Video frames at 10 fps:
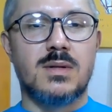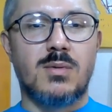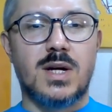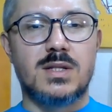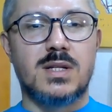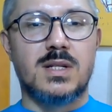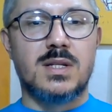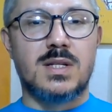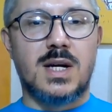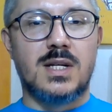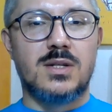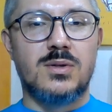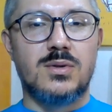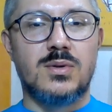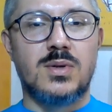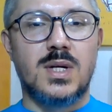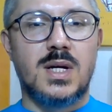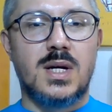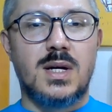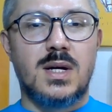the ones that designed to
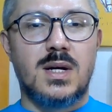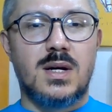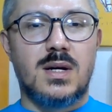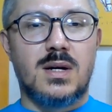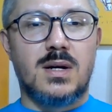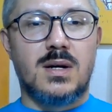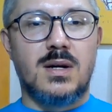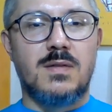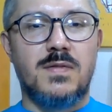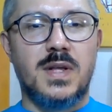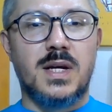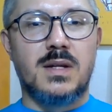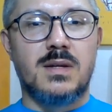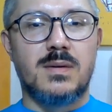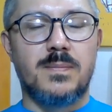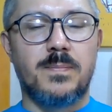inflict